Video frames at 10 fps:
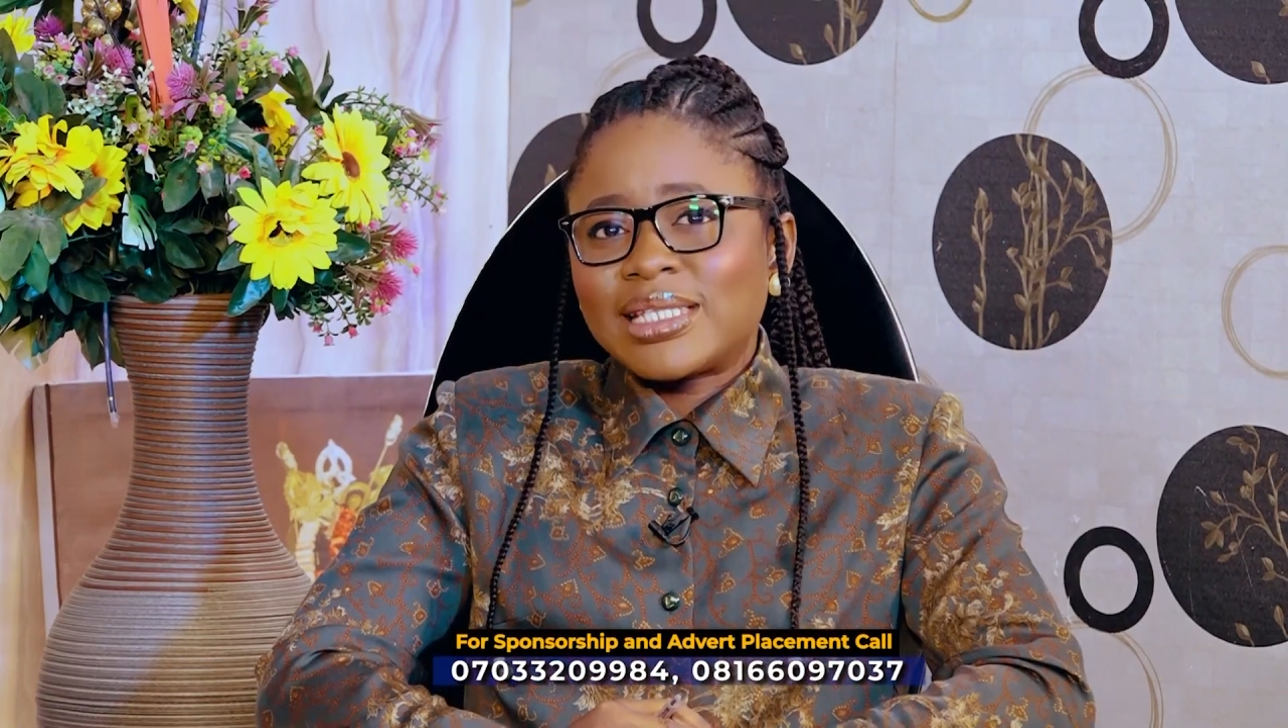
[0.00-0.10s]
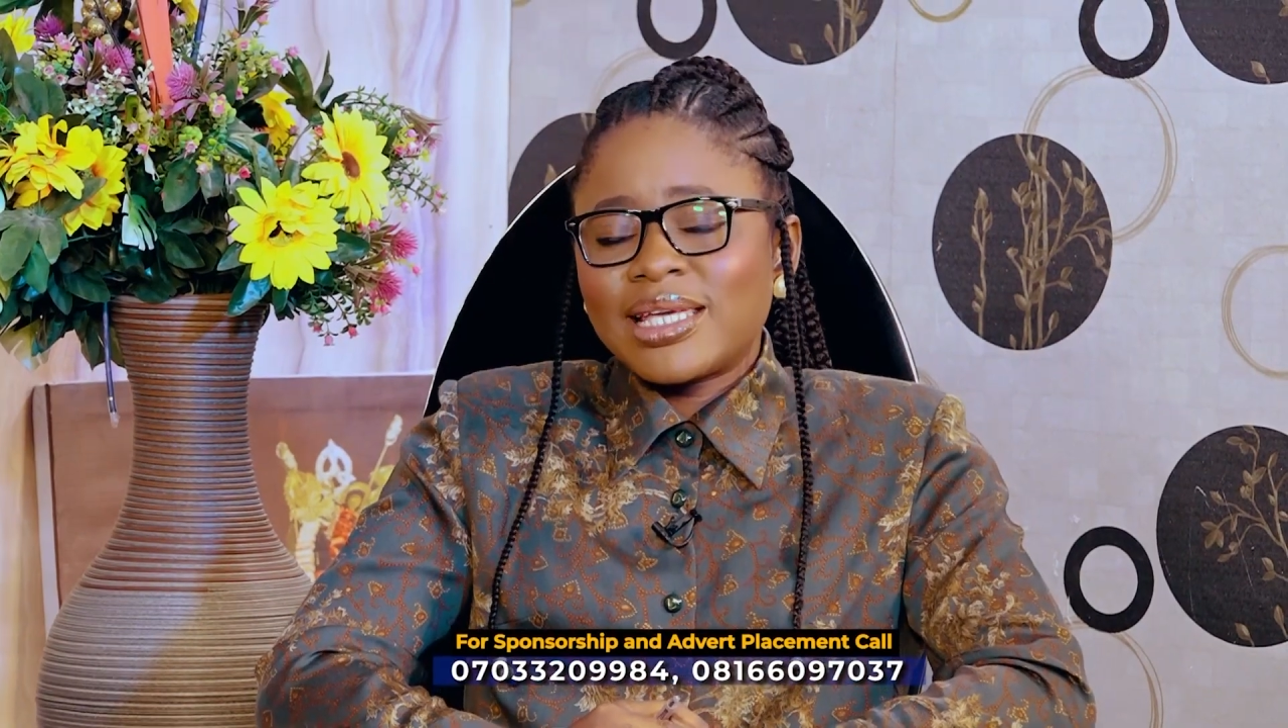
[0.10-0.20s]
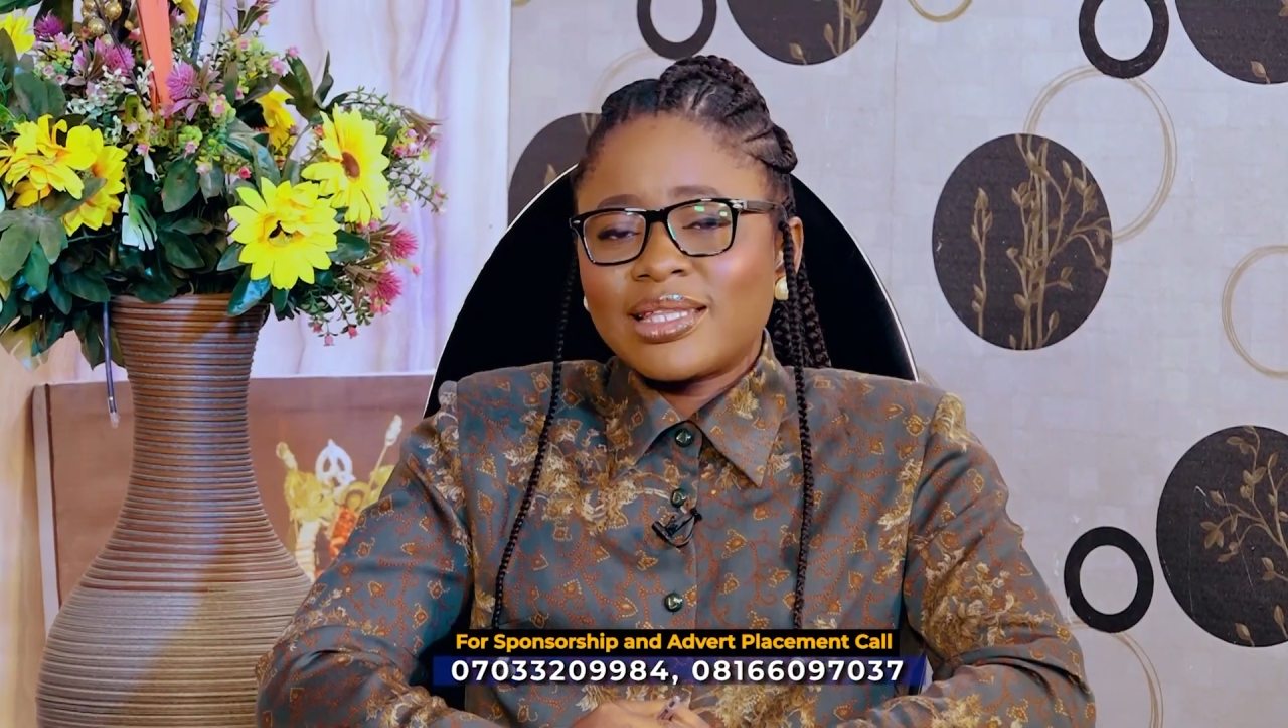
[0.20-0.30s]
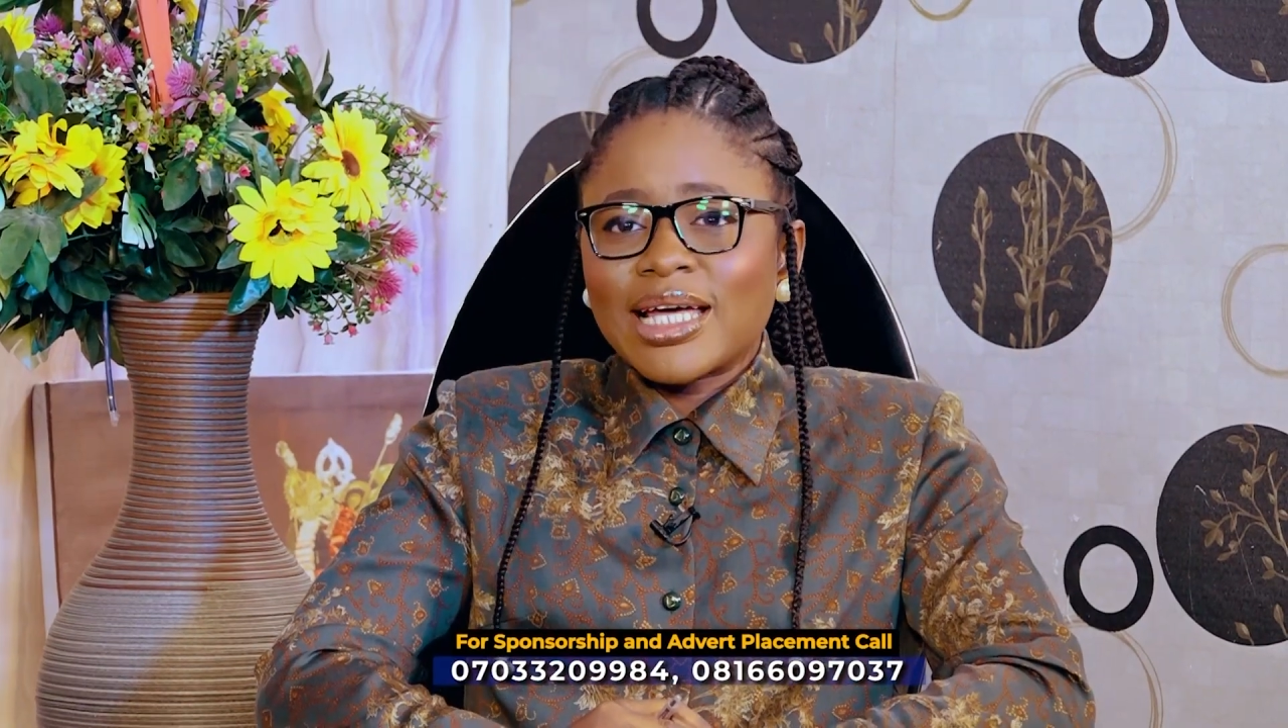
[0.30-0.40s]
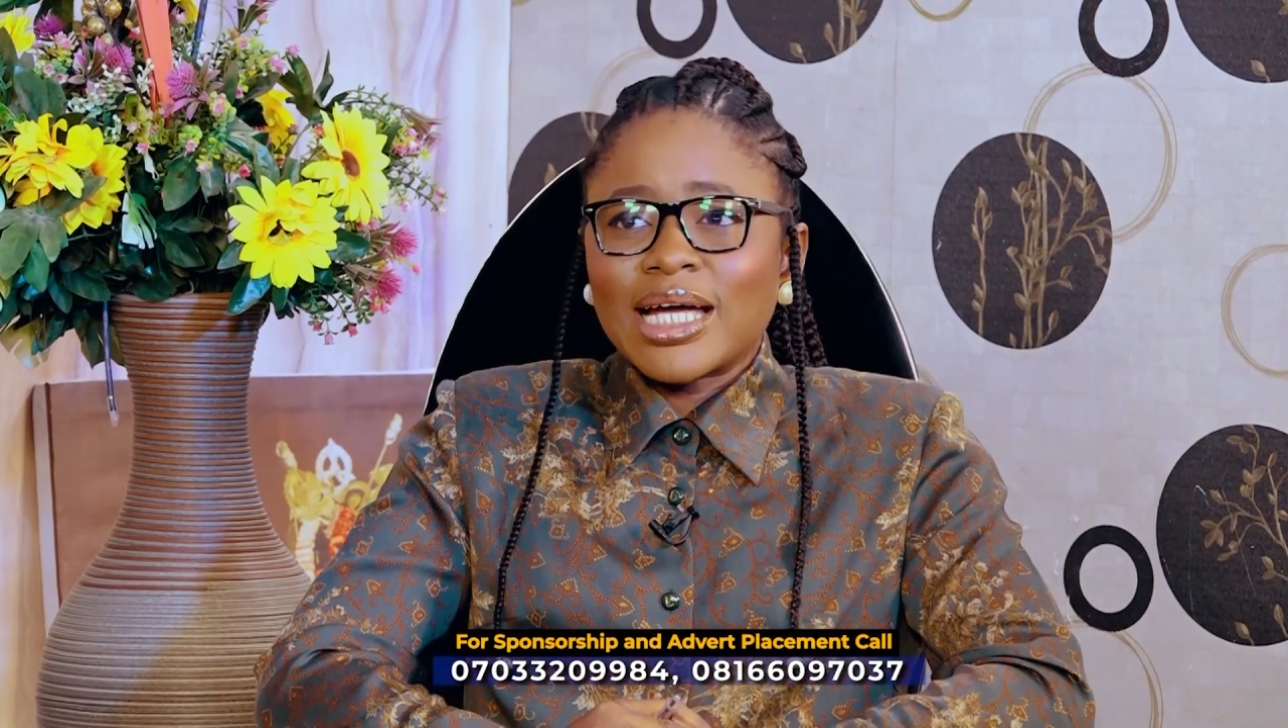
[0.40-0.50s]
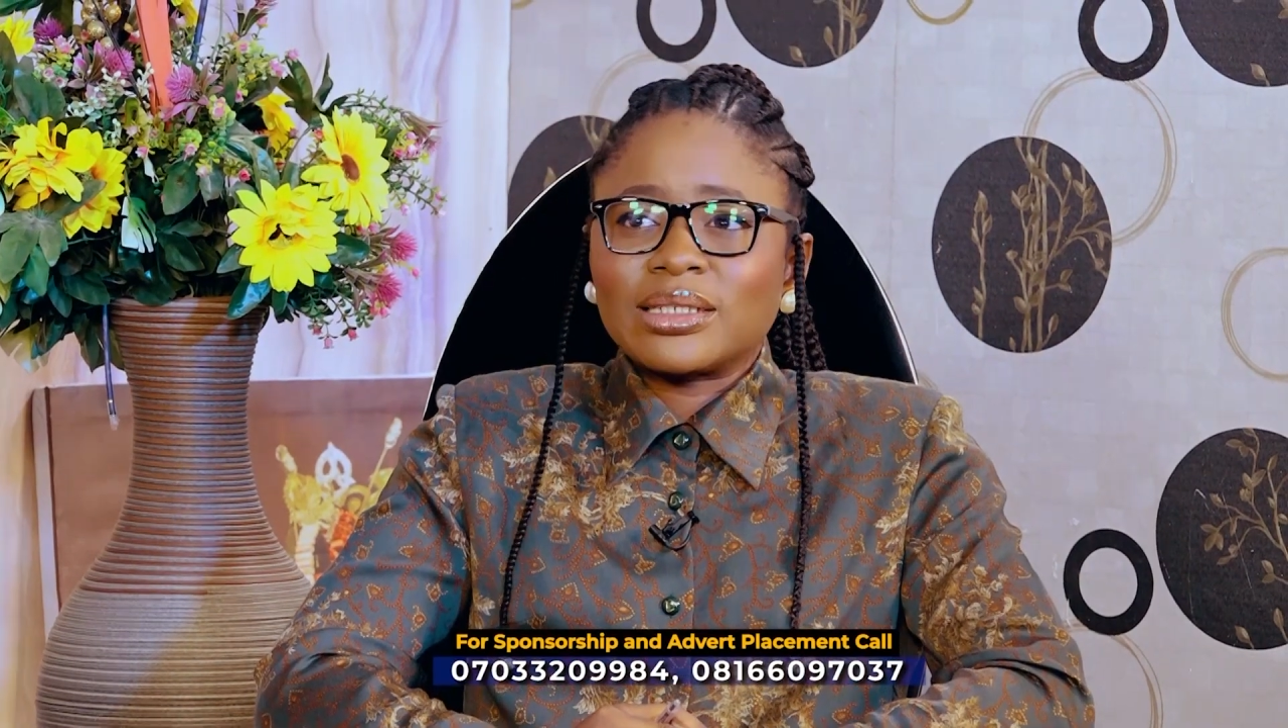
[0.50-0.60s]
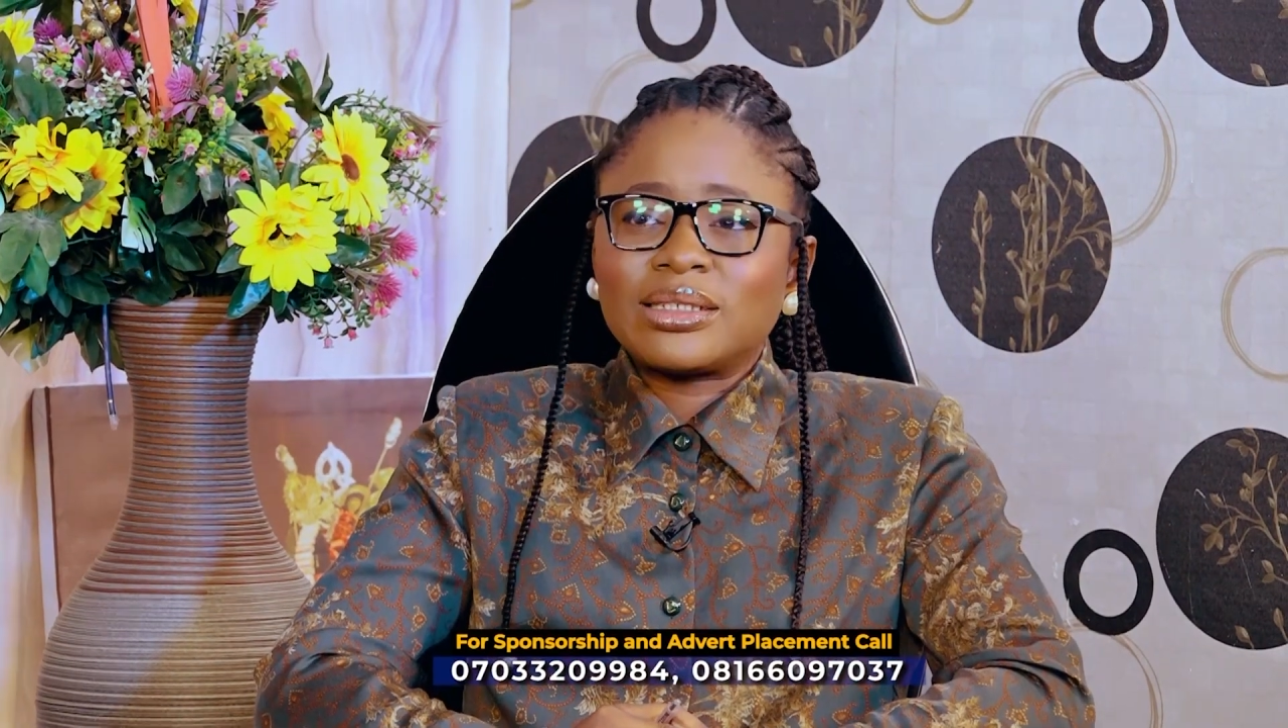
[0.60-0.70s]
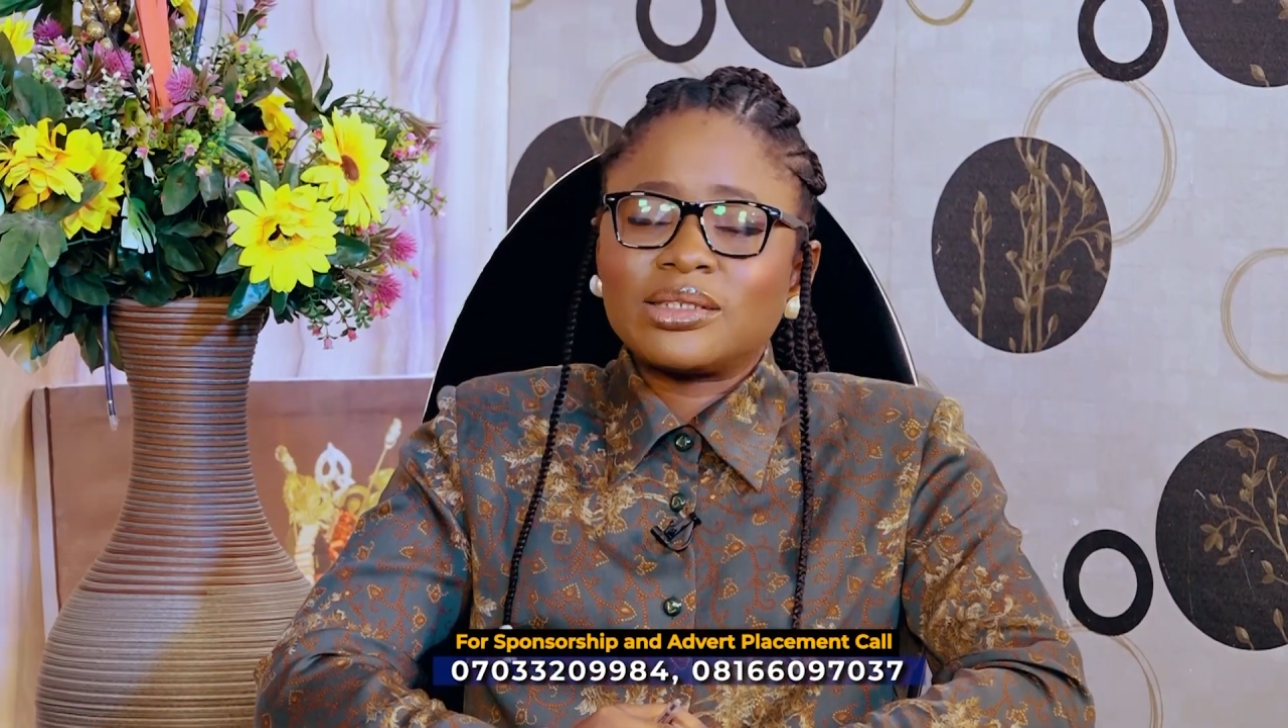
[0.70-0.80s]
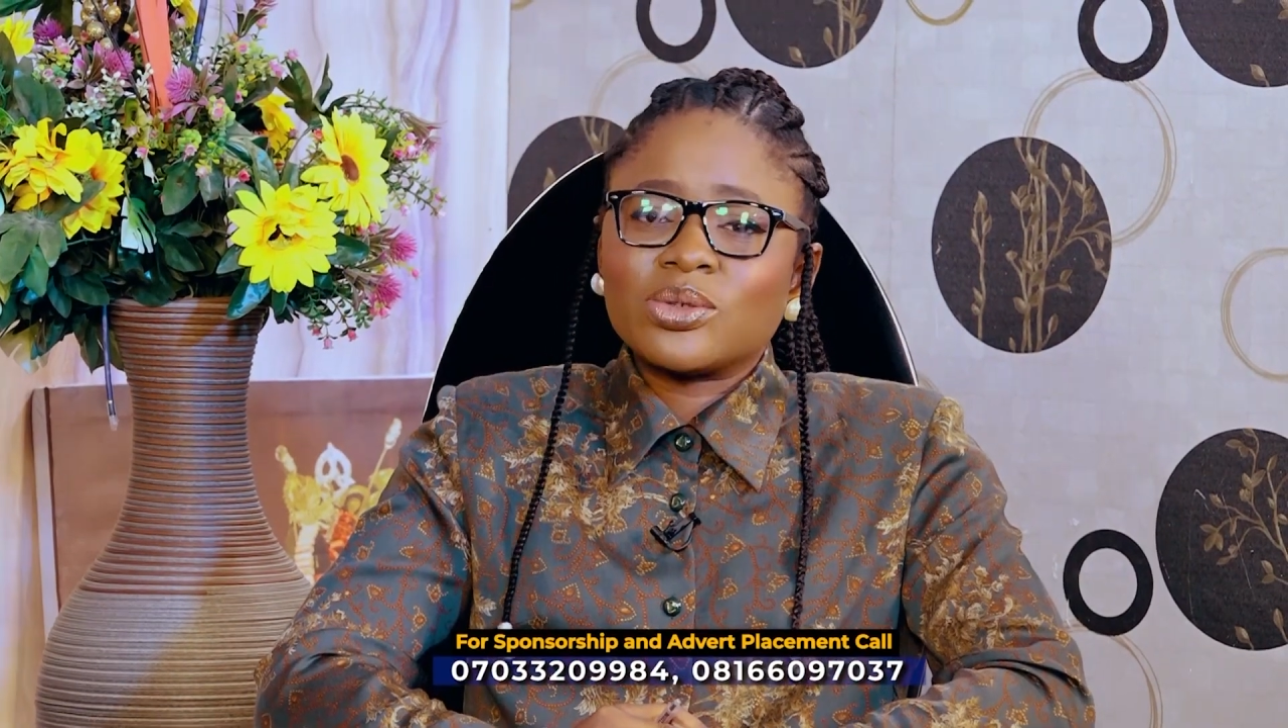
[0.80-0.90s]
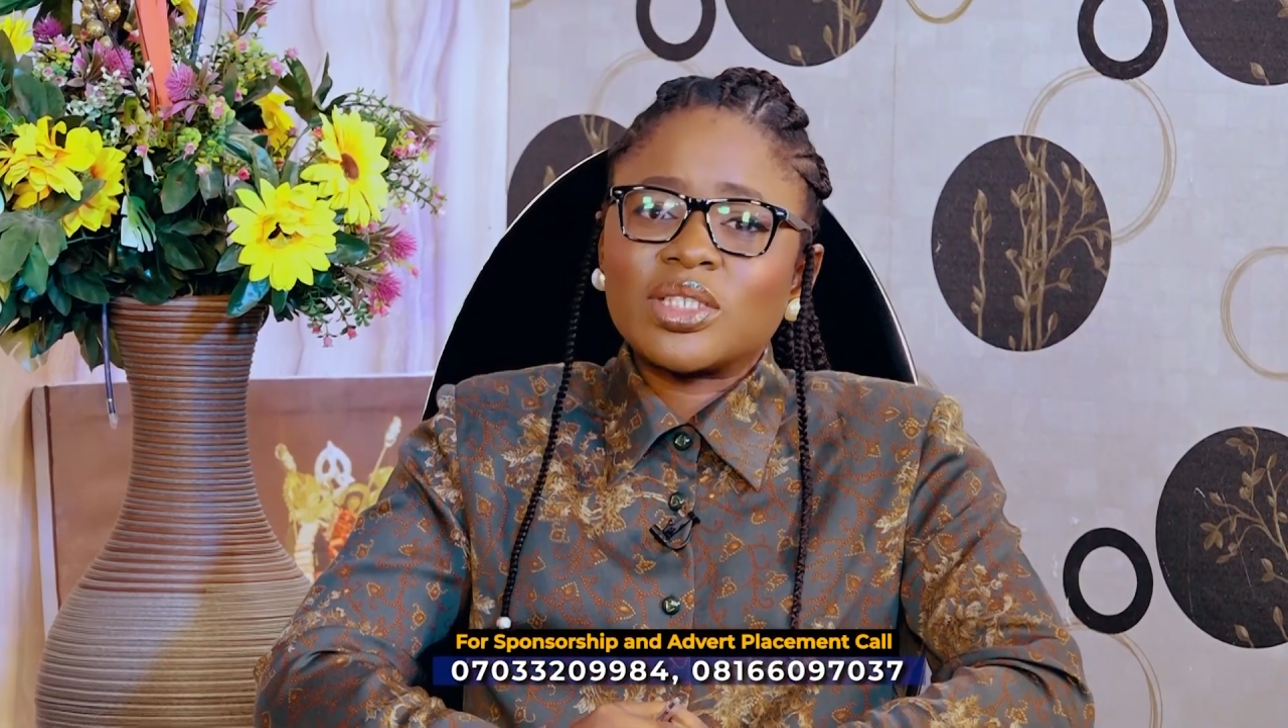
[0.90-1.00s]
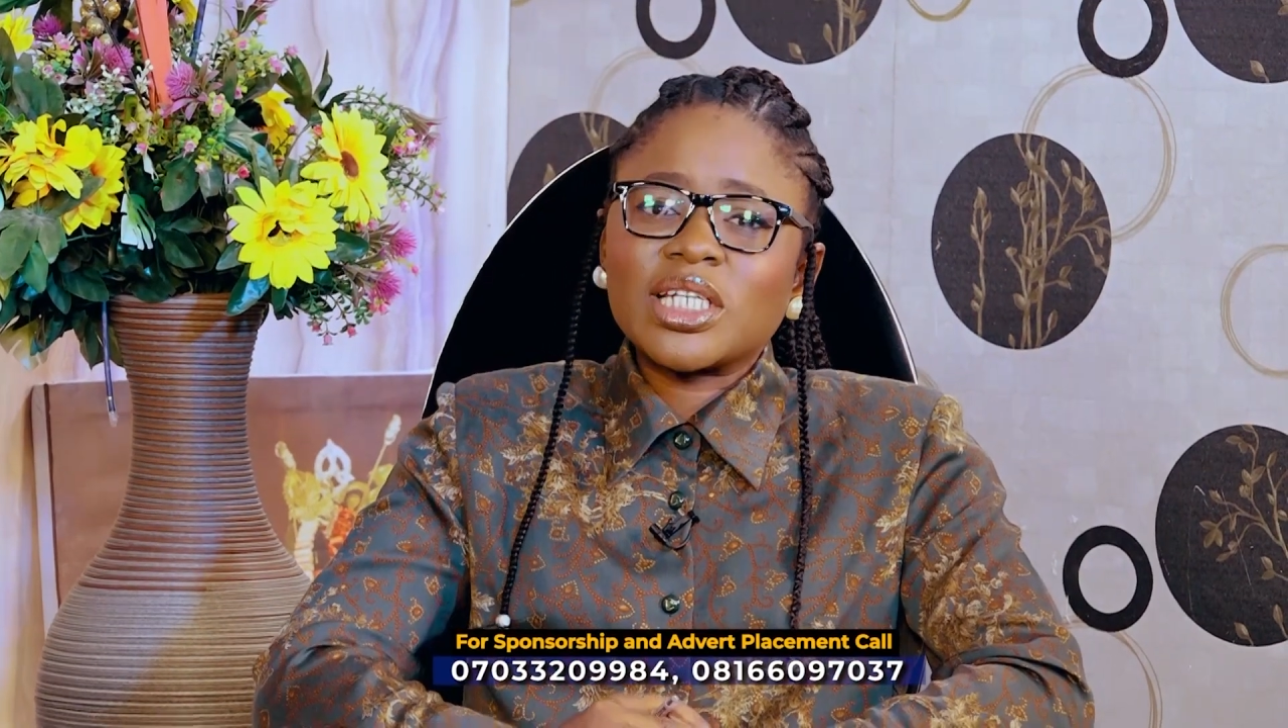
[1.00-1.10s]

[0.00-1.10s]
say that you know,